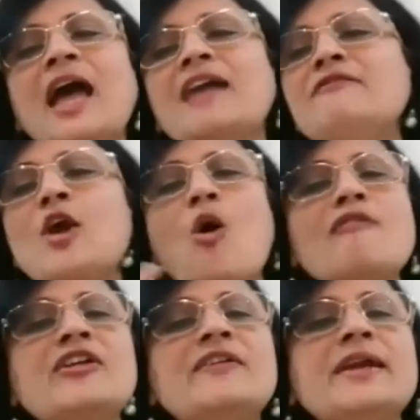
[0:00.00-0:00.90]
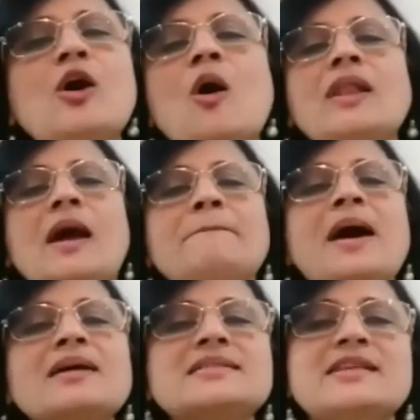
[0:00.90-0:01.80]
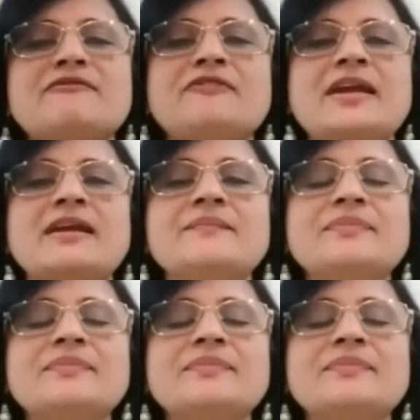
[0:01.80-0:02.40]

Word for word: and we often recall our past suffering.